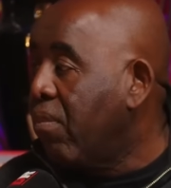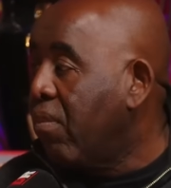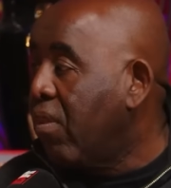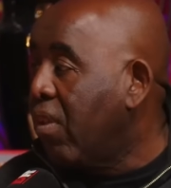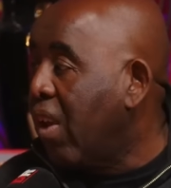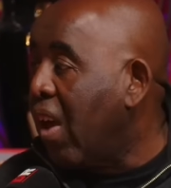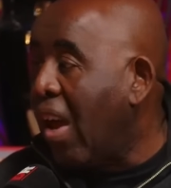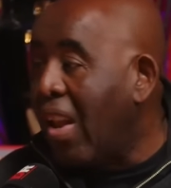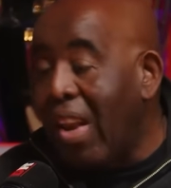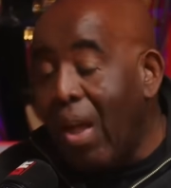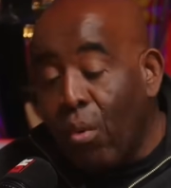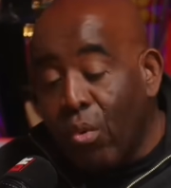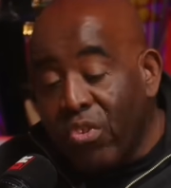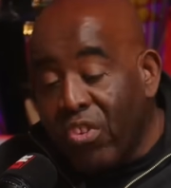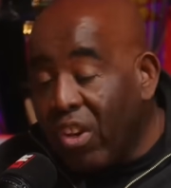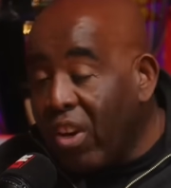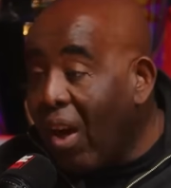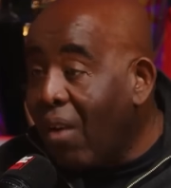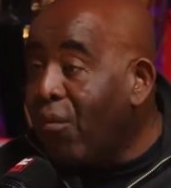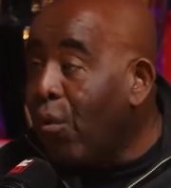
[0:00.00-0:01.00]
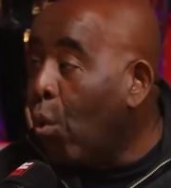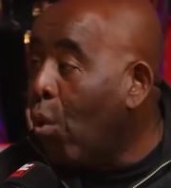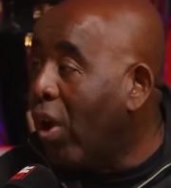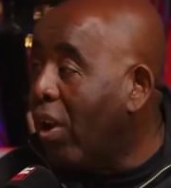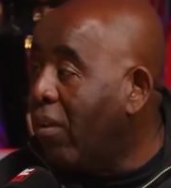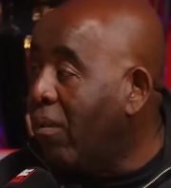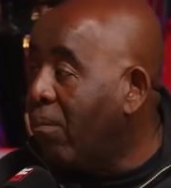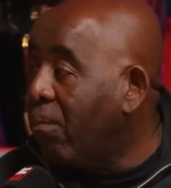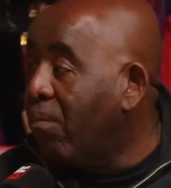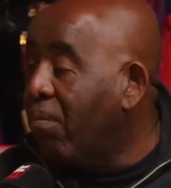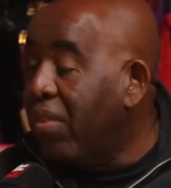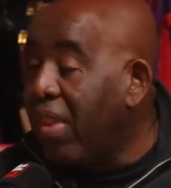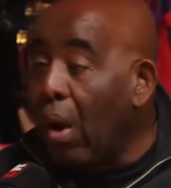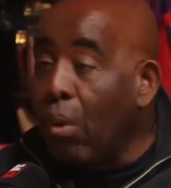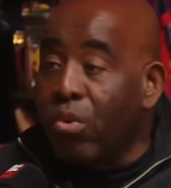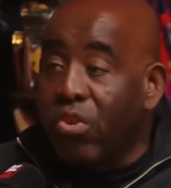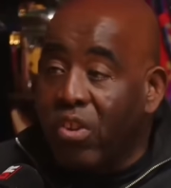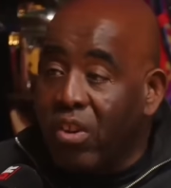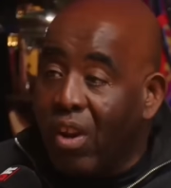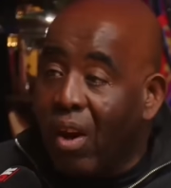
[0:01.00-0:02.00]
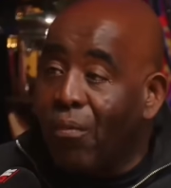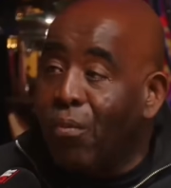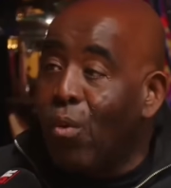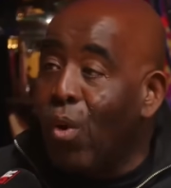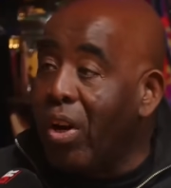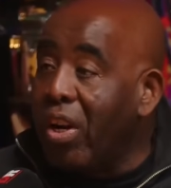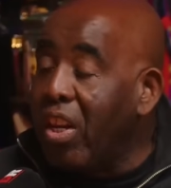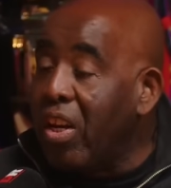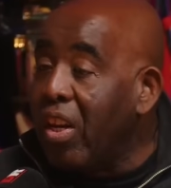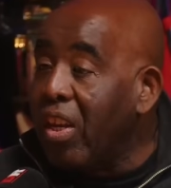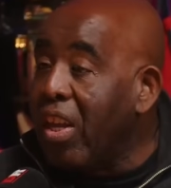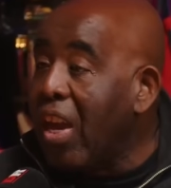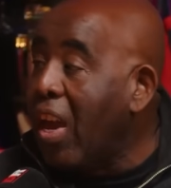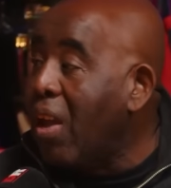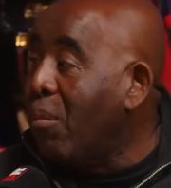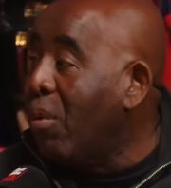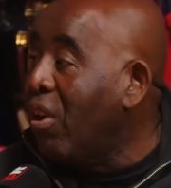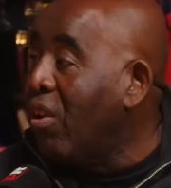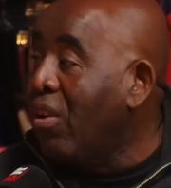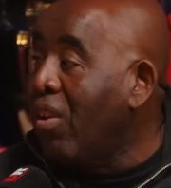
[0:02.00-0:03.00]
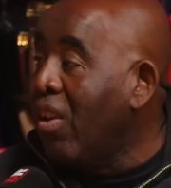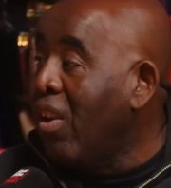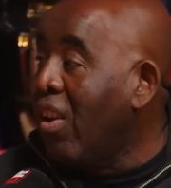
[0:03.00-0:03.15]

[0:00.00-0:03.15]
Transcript: And that was another one. That was another one in the game. And,